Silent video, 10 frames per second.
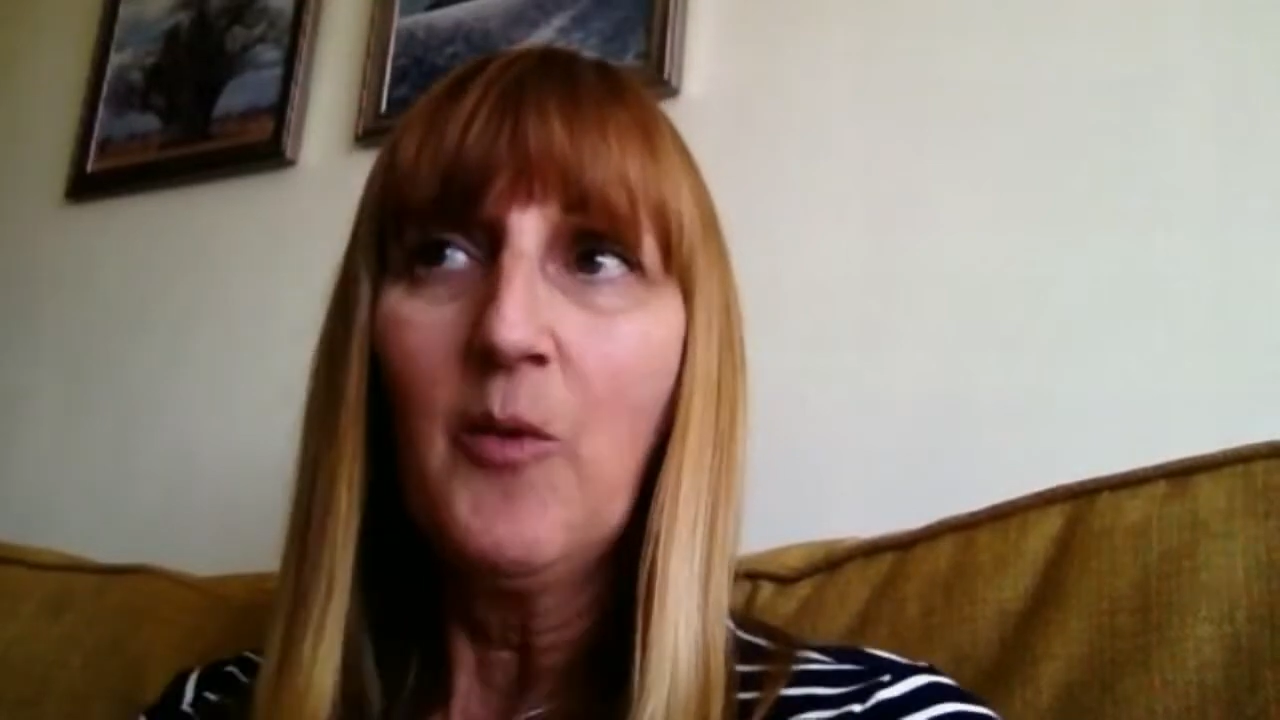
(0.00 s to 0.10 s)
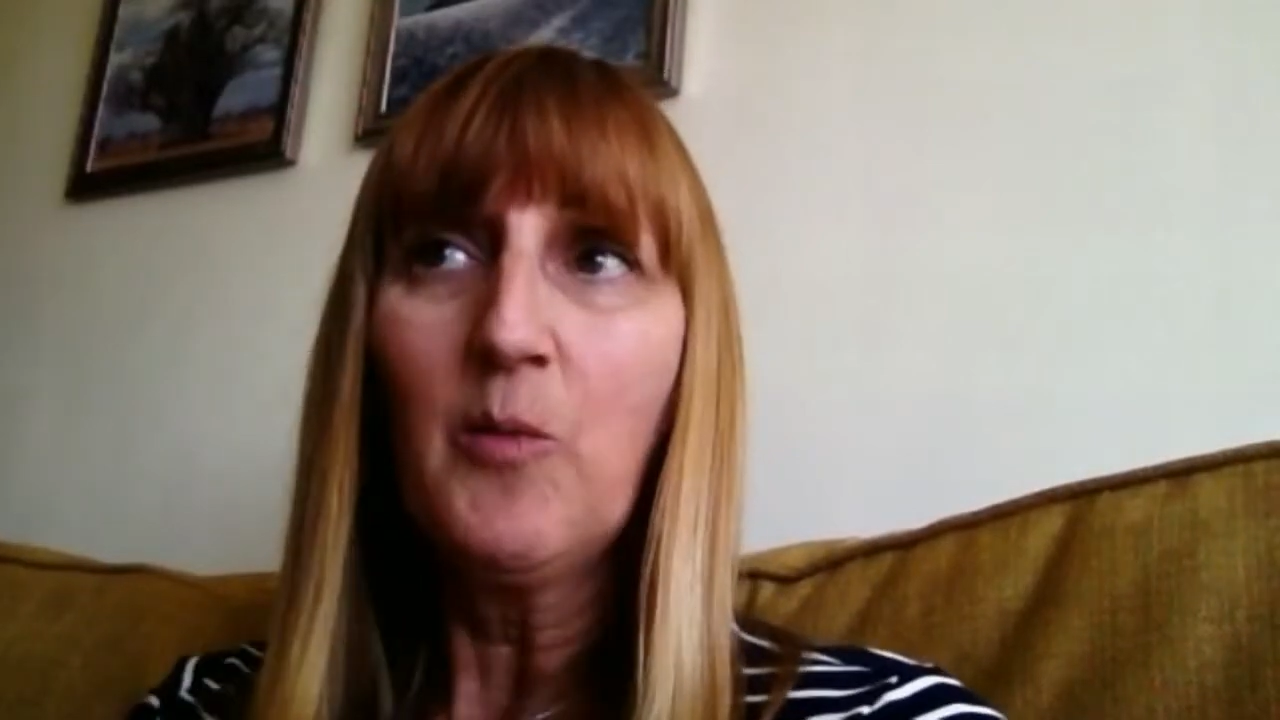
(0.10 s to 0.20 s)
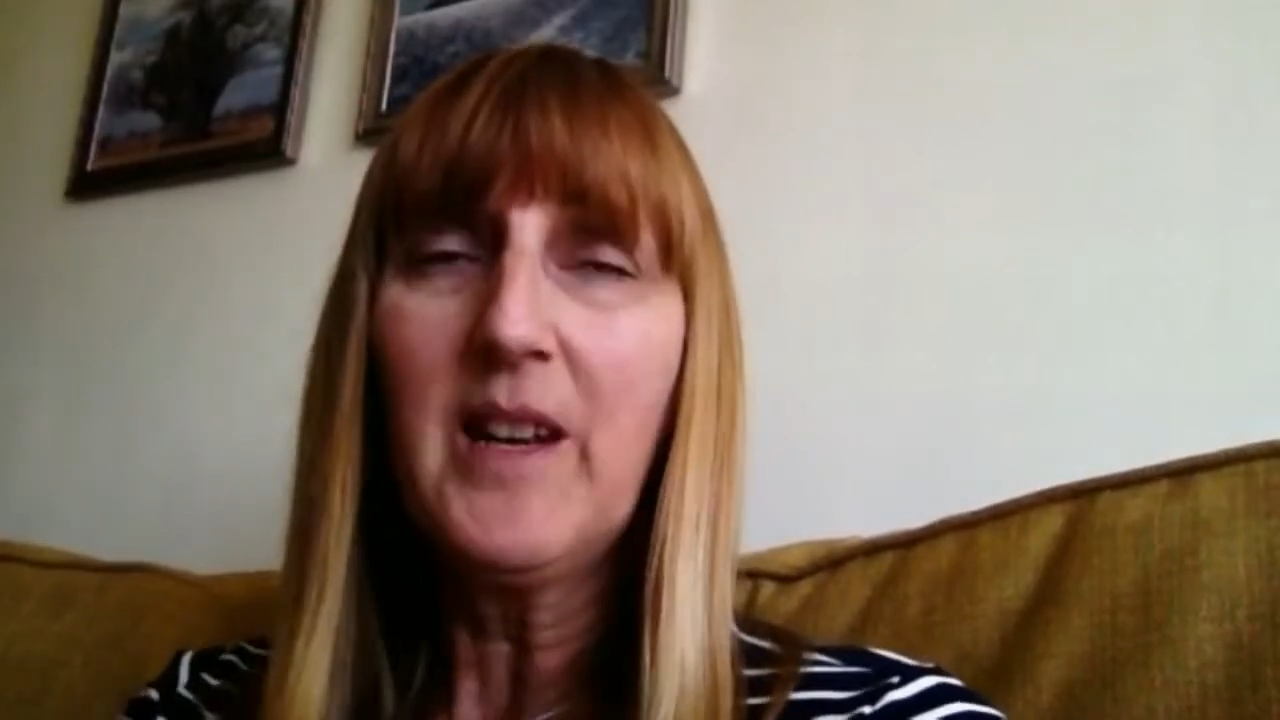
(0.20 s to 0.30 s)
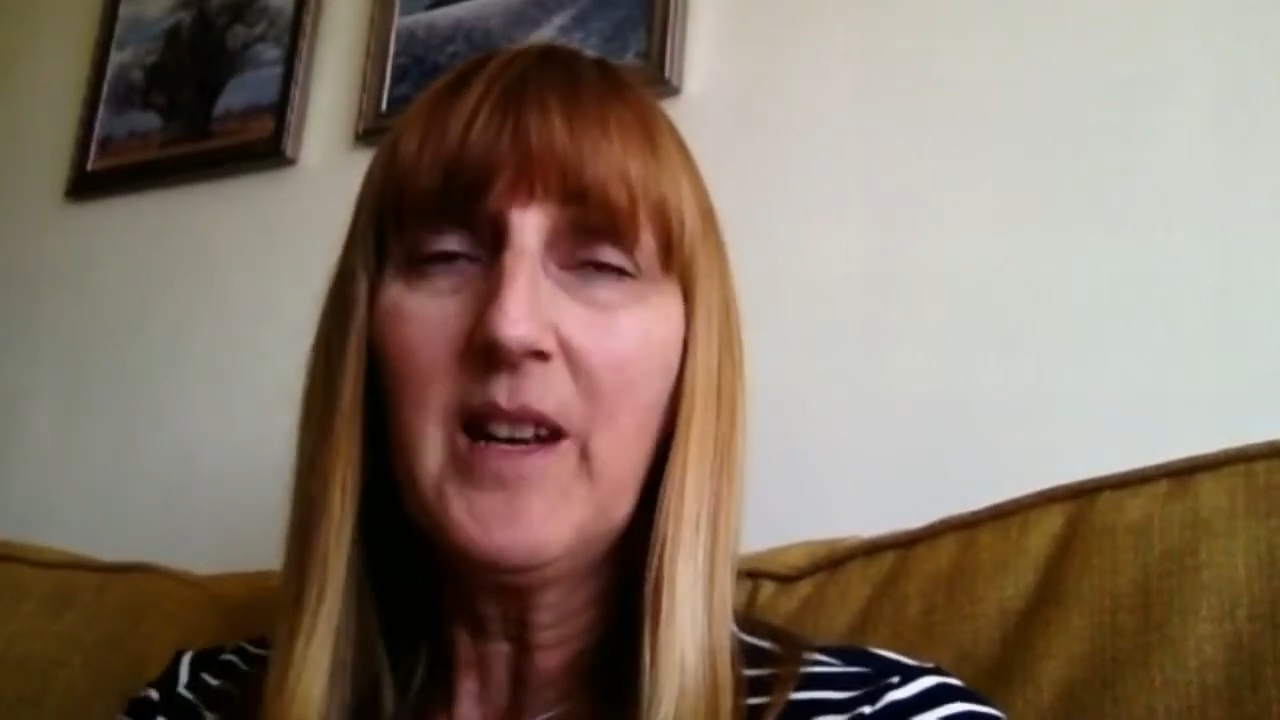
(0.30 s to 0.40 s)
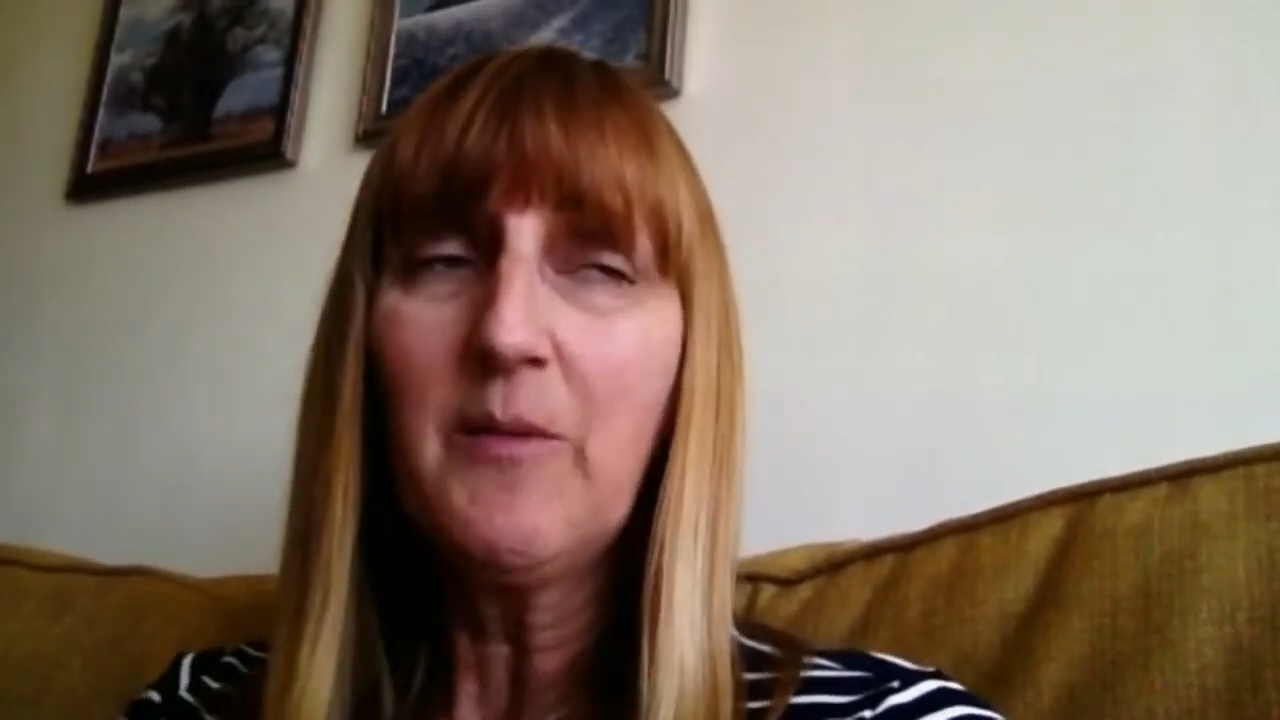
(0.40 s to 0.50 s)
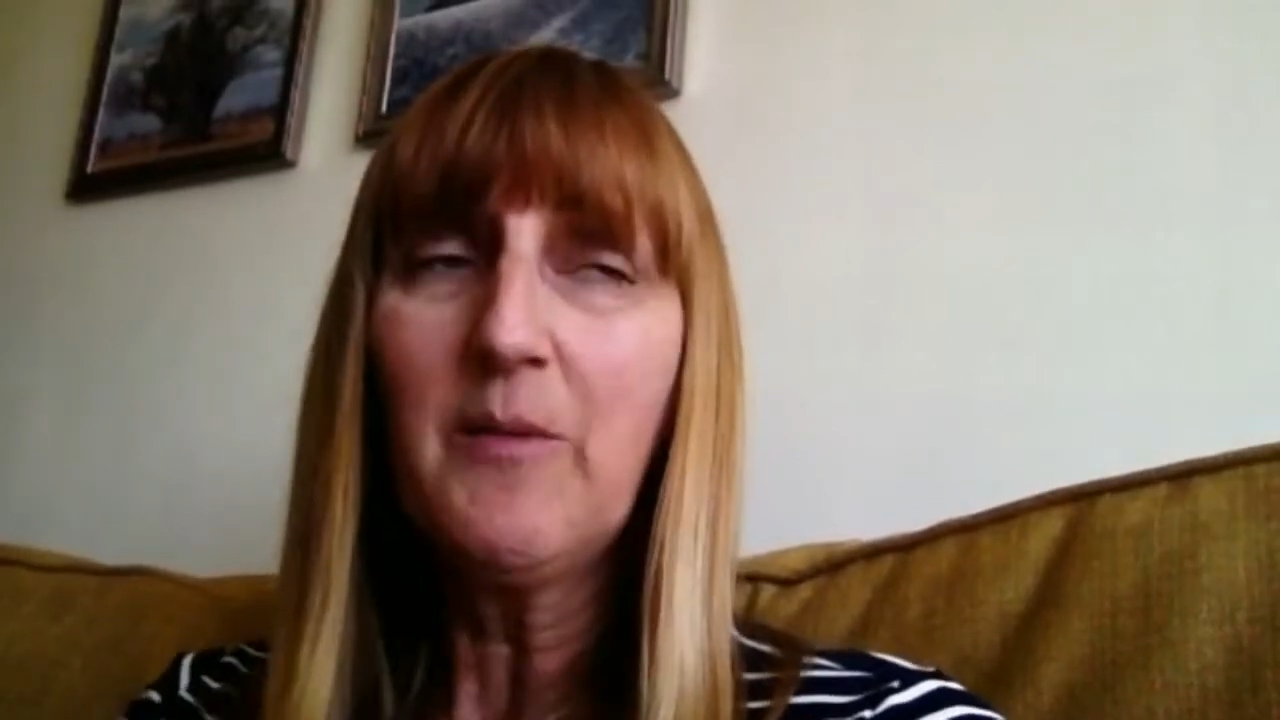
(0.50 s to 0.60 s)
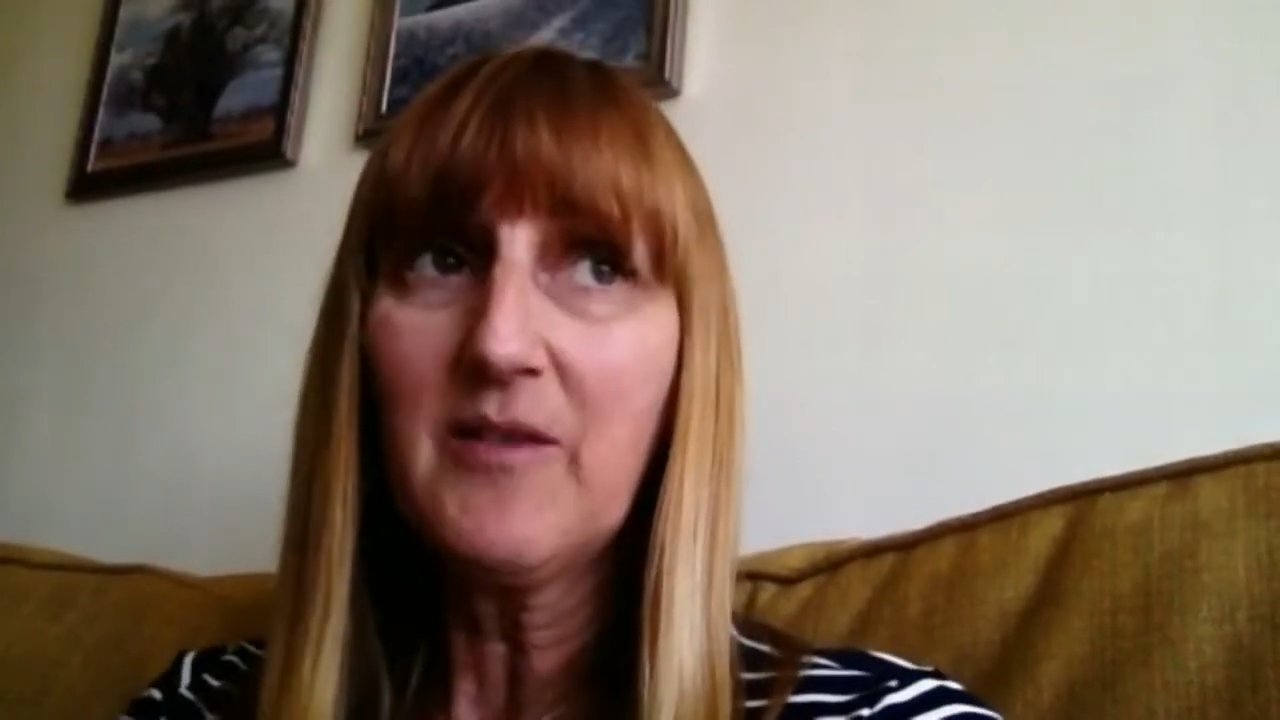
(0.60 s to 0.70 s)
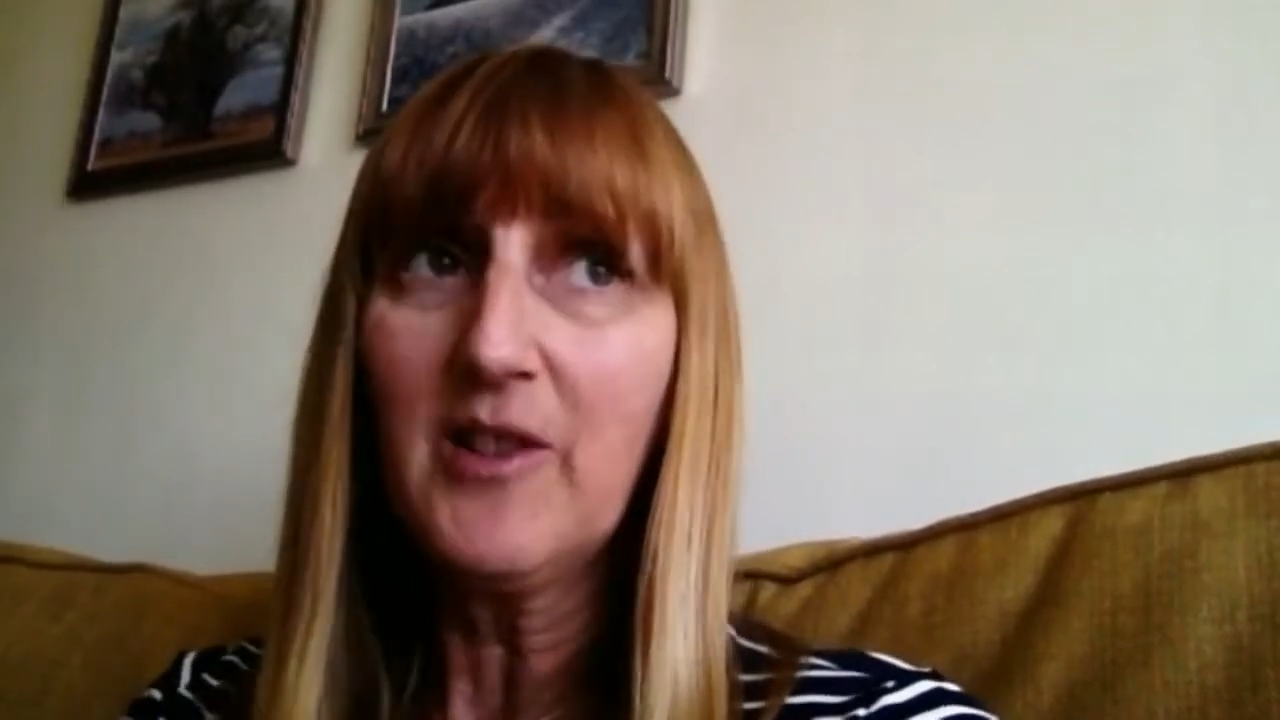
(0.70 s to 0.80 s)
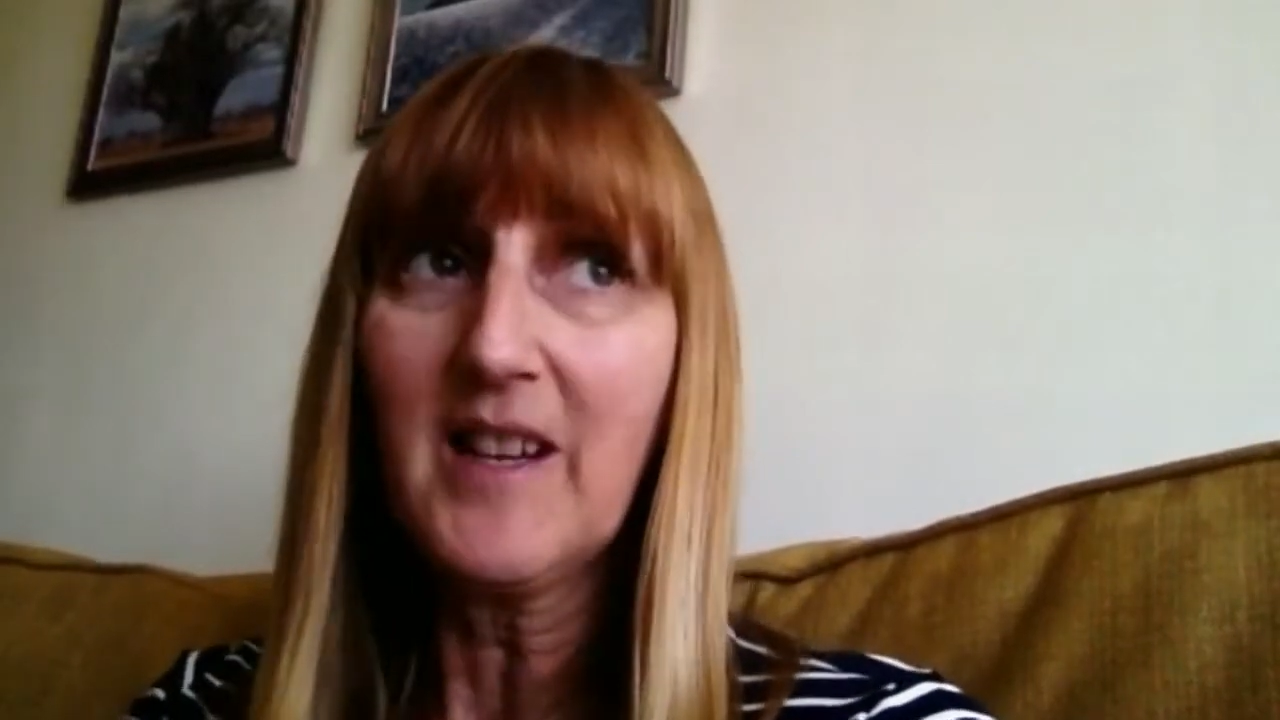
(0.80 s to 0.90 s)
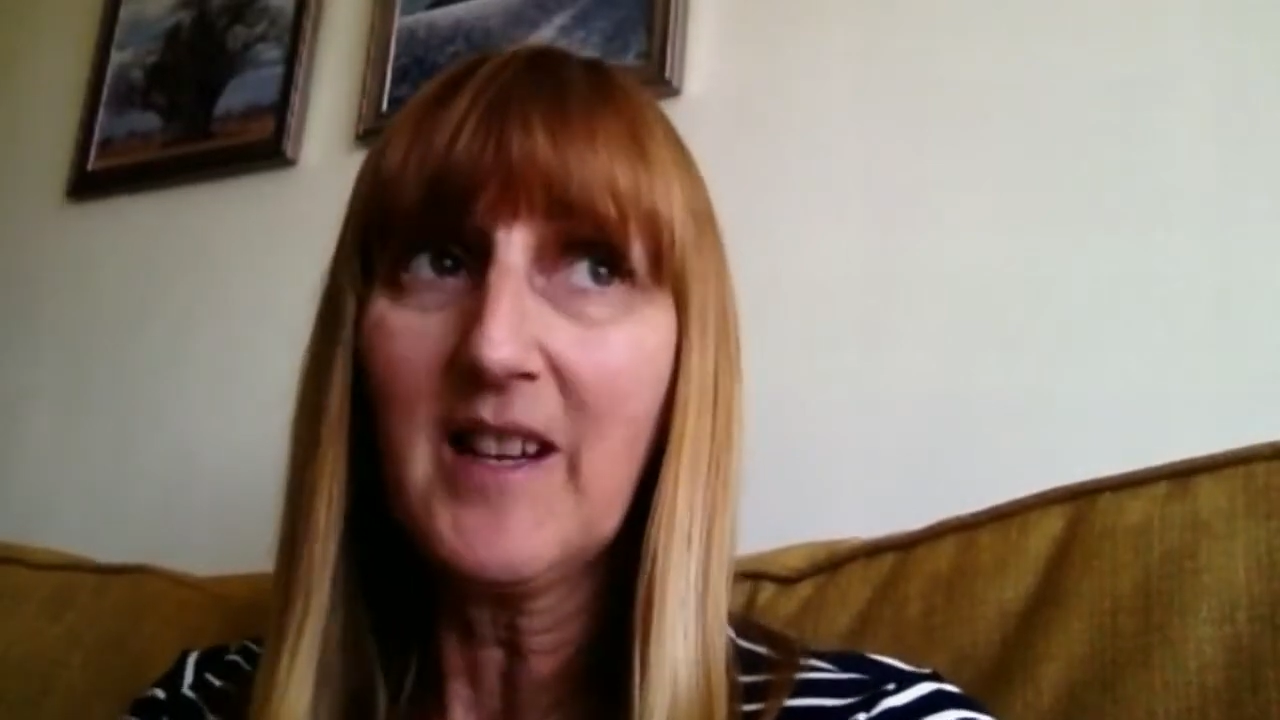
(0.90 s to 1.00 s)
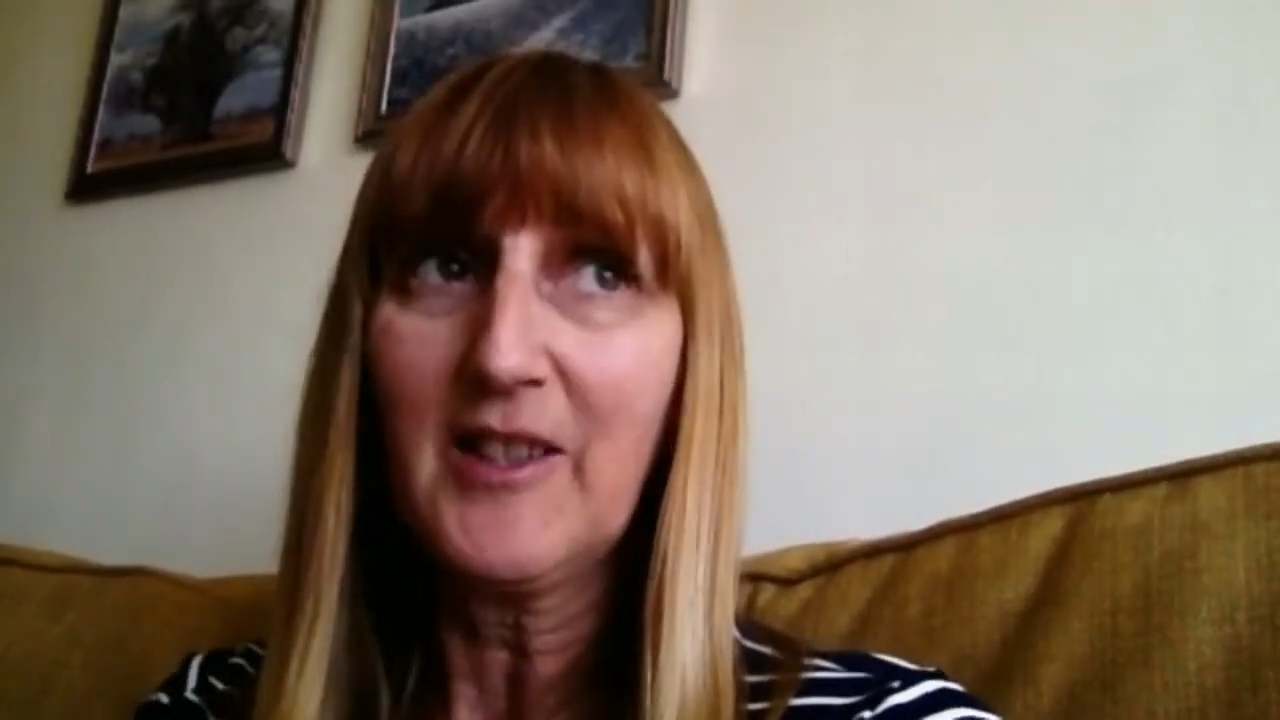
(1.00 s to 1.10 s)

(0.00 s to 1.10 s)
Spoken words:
Well, when I was first